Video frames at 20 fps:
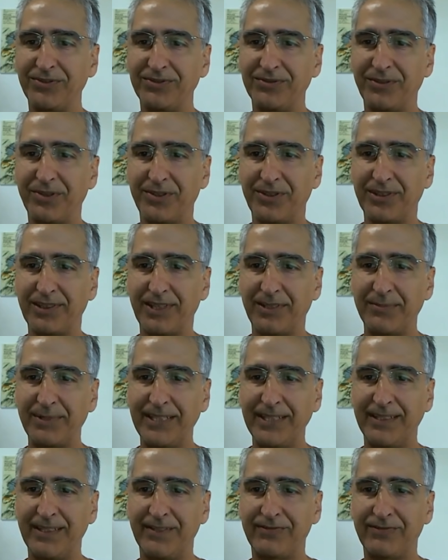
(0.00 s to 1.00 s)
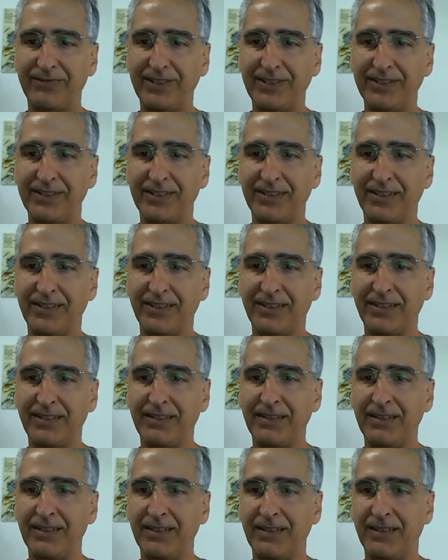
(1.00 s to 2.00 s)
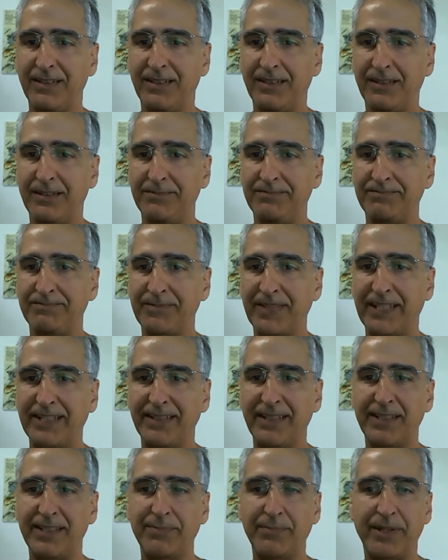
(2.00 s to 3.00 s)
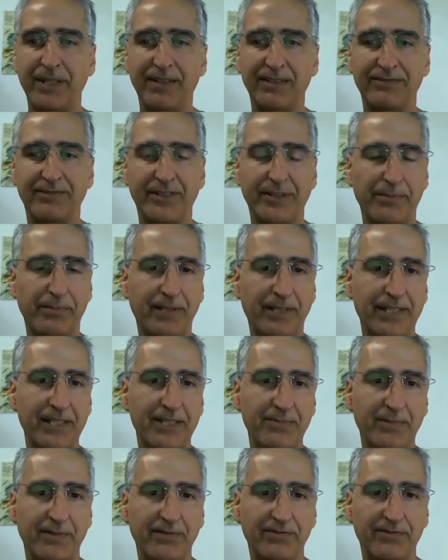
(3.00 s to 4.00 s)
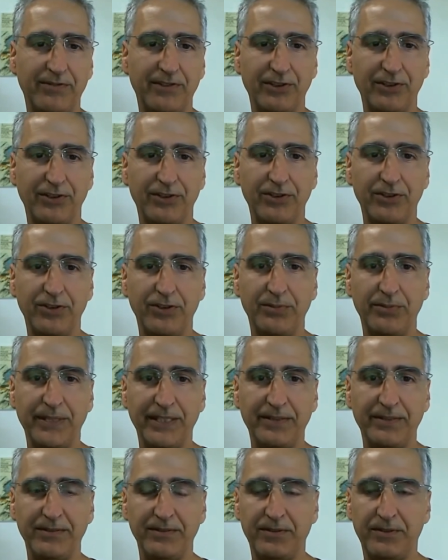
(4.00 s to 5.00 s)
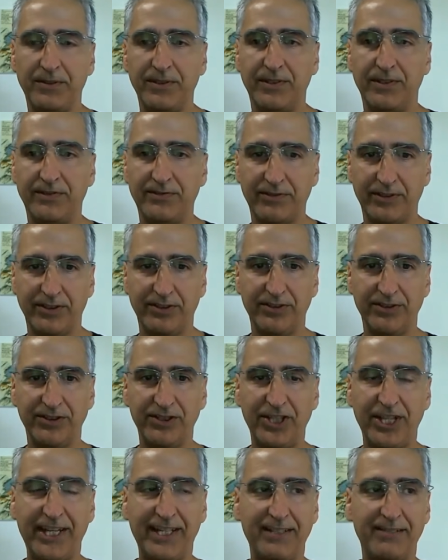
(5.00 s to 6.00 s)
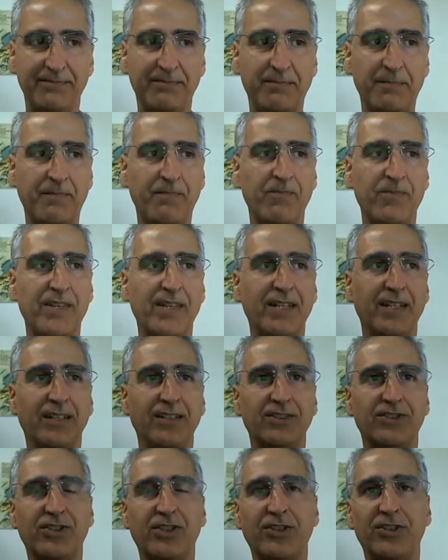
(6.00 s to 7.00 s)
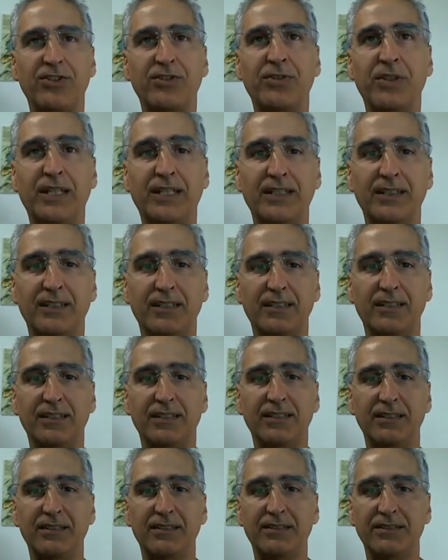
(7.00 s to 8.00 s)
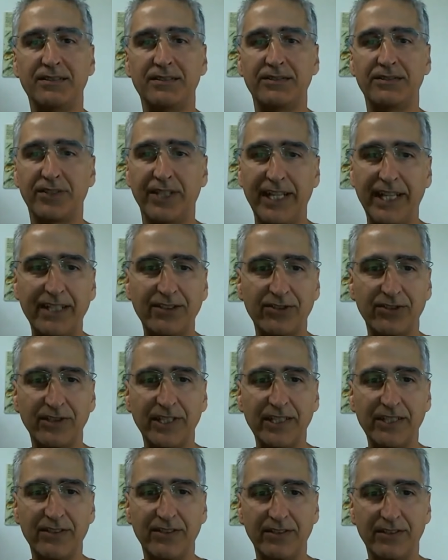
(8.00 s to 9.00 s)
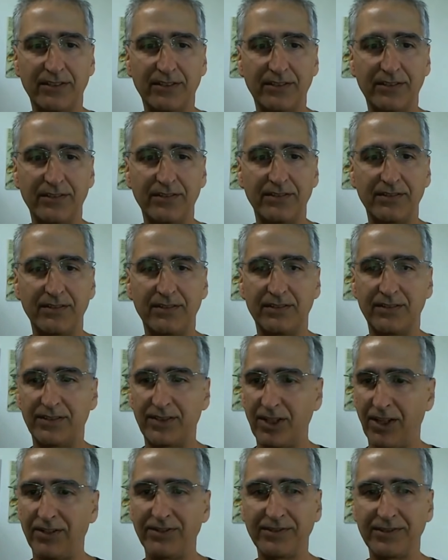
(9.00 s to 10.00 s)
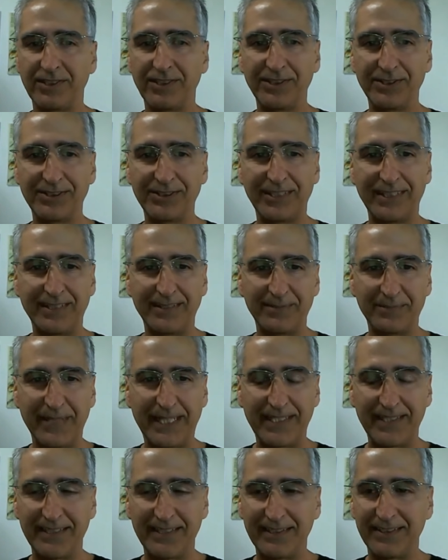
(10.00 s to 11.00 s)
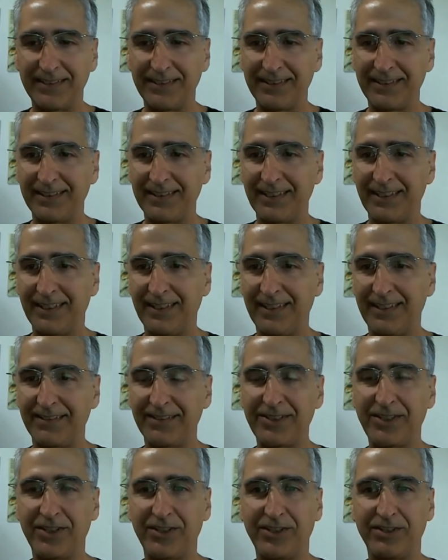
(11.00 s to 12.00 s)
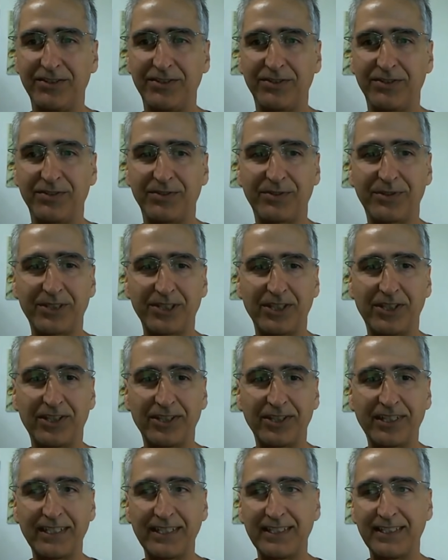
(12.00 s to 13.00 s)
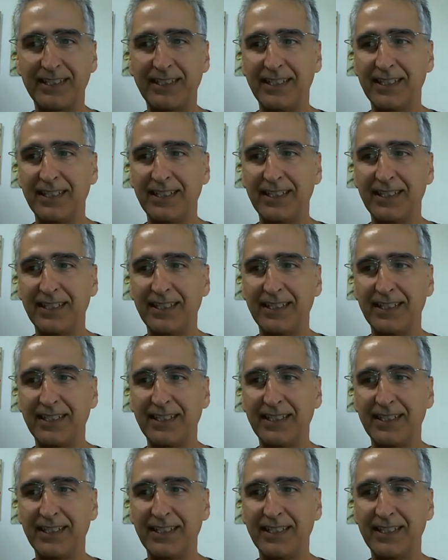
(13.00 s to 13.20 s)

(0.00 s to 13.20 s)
or limited difference. Can this be a replacement for lube and oil for your chain? So the answer is don't use it, man. You know, we're talking,